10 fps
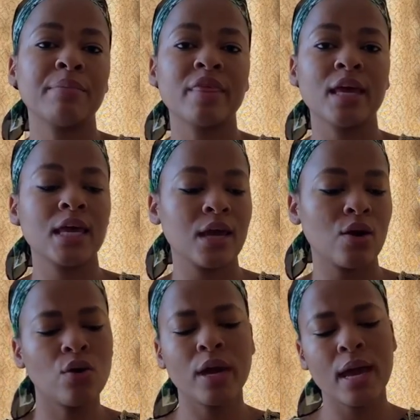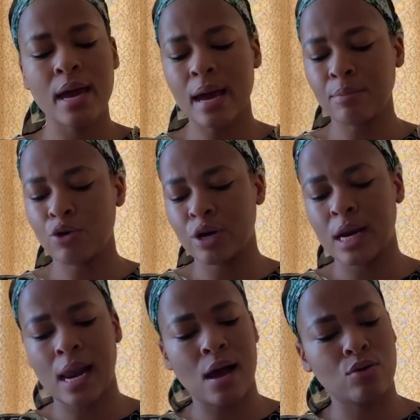I'm thinking, okay, I'm
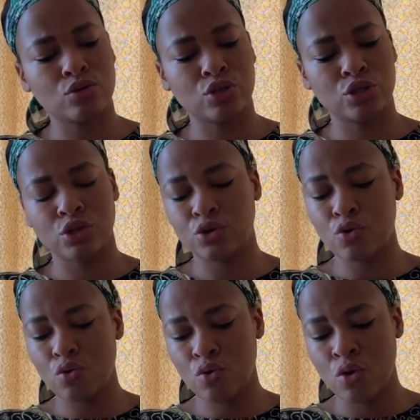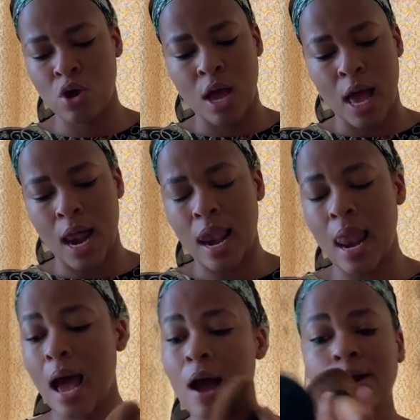gonna lounge, you know? I
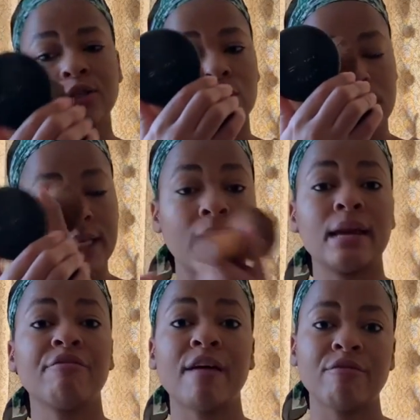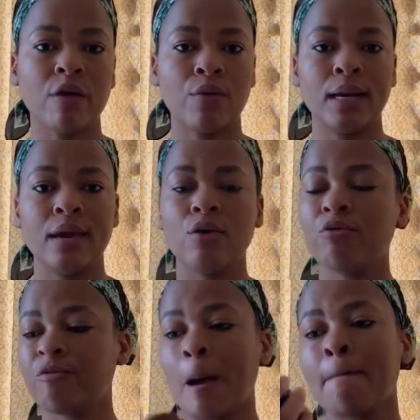lounge, because I had a 5-hour
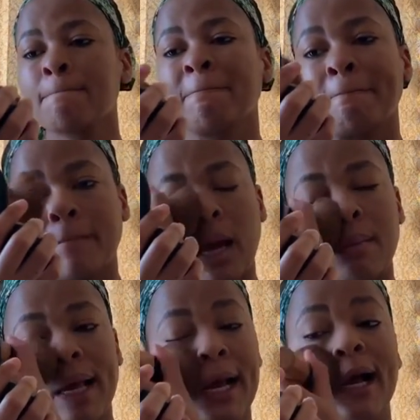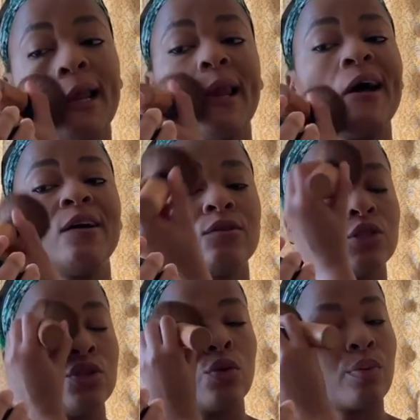layover. I'm like, I'll
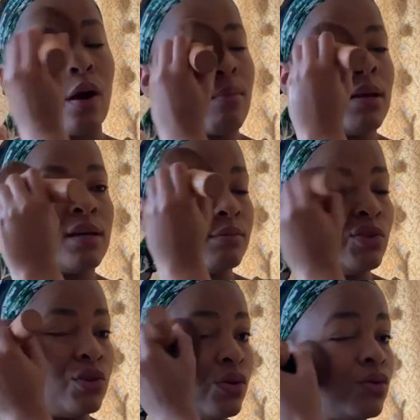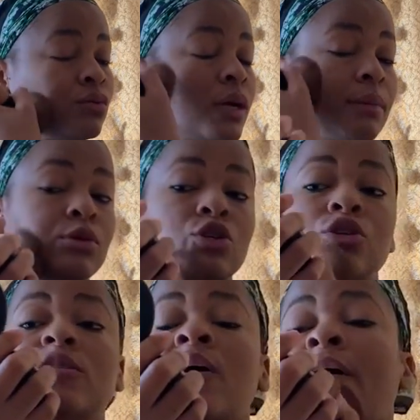lounge, no problem, you know? I'm
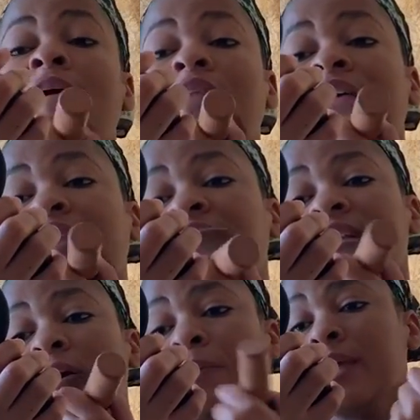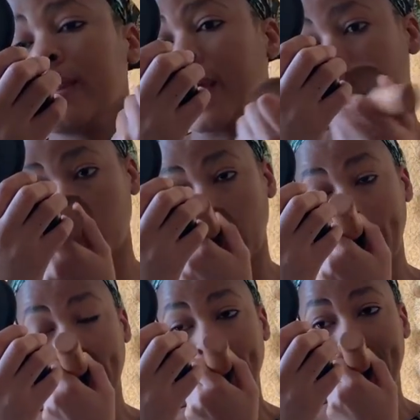good. Then they tell me they can't
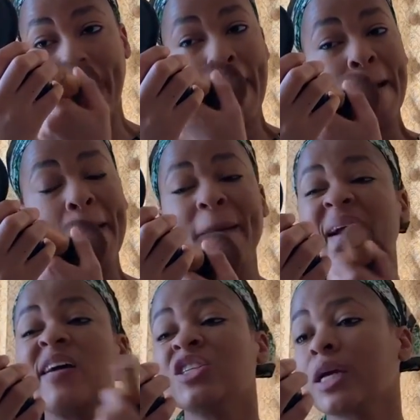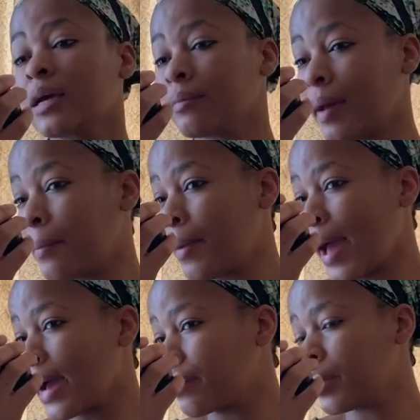take my bag. They can't check in my
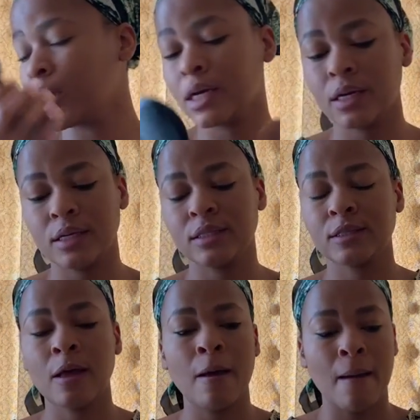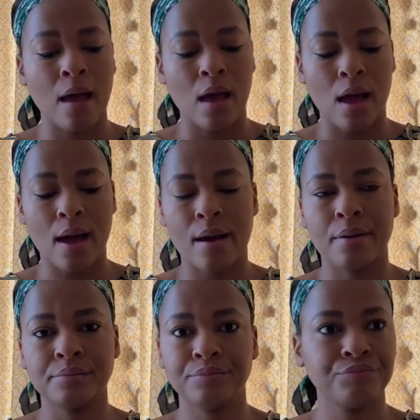bag because, yeah,